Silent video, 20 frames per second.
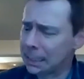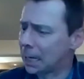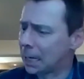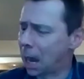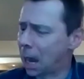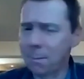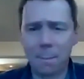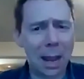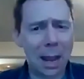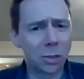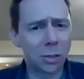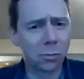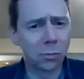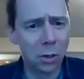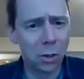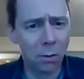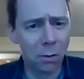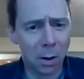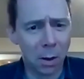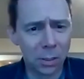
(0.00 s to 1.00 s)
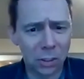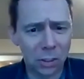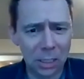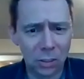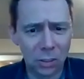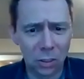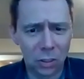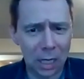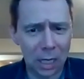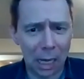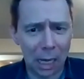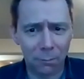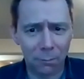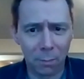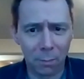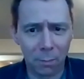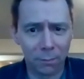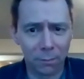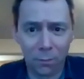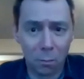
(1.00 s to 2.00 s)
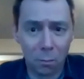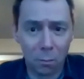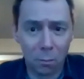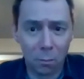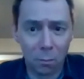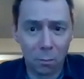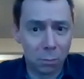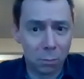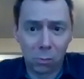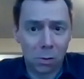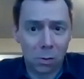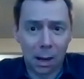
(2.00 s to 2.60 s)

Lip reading: I'm about to renew my season ticket for my football club.